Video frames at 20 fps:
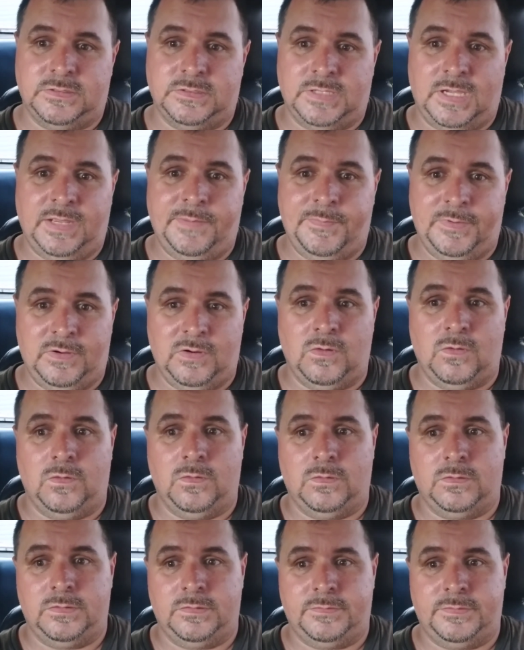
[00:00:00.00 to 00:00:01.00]
type of
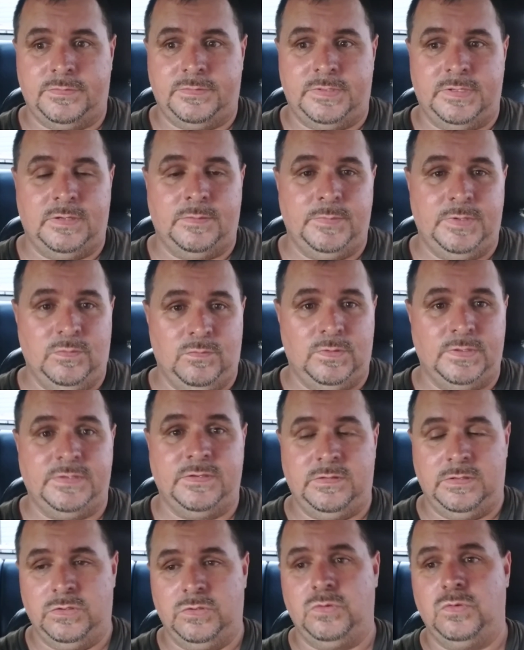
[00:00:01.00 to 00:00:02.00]
car, tell me what
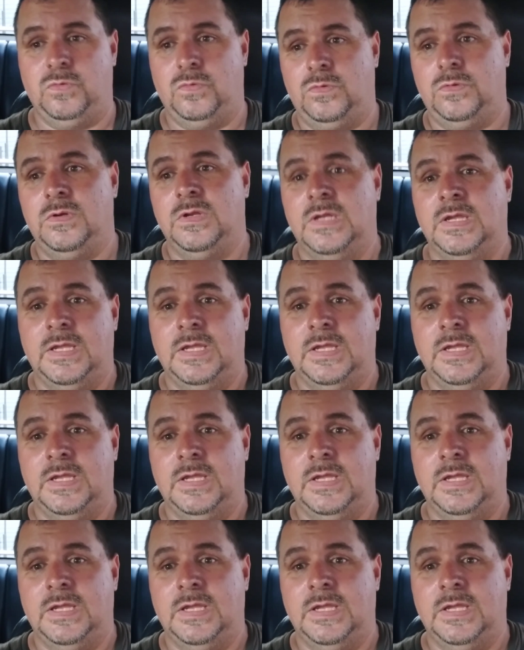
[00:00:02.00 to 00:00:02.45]
to do,